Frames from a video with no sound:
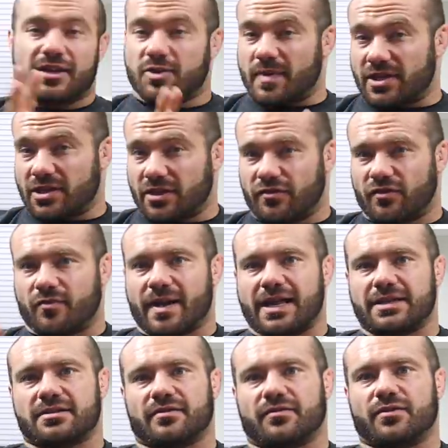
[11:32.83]
especially if you've
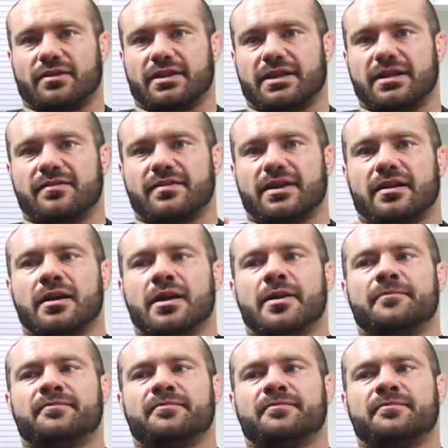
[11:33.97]
biased enough food in the evening,